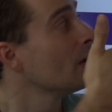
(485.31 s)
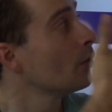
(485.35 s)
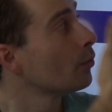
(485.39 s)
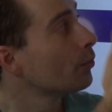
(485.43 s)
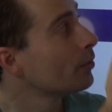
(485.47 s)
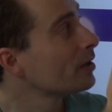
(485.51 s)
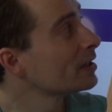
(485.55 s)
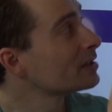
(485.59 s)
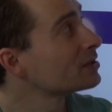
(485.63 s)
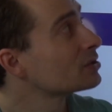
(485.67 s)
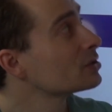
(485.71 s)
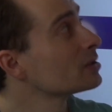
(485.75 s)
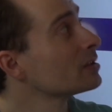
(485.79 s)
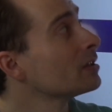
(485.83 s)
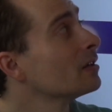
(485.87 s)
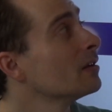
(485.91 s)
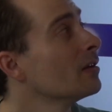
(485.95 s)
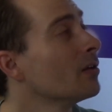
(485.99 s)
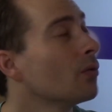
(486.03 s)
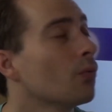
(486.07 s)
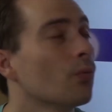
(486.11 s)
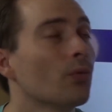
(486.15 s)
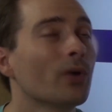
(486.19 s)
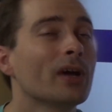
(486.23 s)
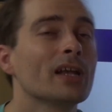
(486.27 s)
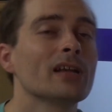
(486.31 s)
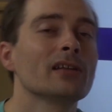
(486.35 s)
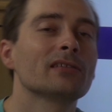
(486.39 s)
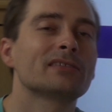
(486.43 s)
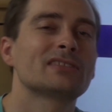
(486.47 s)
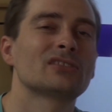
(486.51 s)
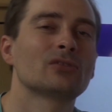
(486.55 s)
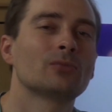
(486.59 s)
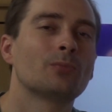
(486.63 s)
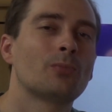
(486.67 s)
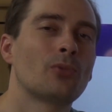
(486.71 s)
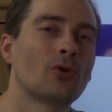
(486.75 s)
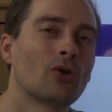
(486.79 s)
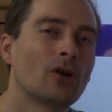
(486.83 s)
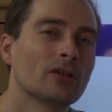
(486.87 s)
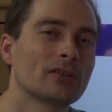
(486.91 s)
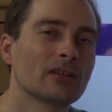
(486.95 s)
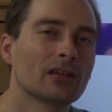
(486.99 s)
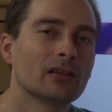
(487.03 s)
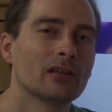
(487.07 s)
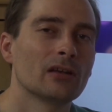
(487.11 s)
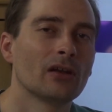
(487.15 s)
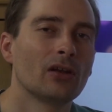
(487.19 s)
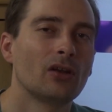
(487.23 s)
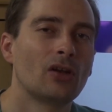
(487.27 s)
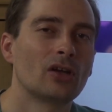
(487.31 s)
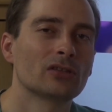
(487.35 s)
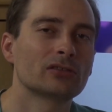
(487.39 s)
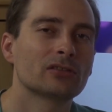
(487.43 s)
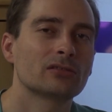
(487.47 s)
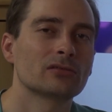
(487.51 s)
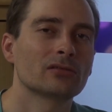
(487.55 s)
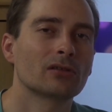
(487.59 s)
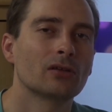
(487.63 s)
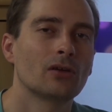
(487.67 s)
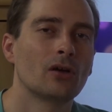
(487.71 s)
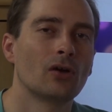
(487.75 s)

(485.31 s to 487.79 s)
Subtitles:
which will support a lot